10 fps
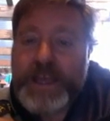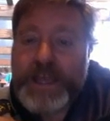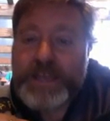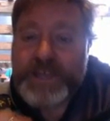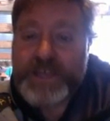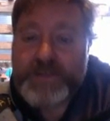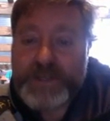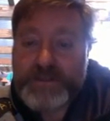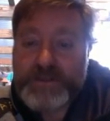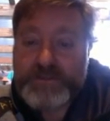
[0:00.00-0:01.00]
and at the other
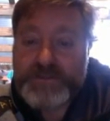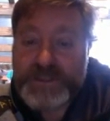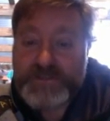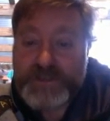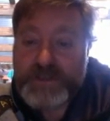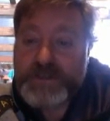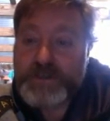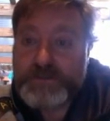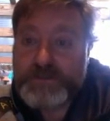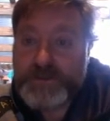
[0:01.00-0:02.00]
end, the receiver
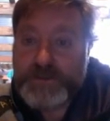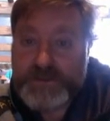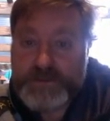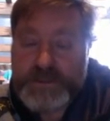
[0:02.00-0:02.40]
could reverse it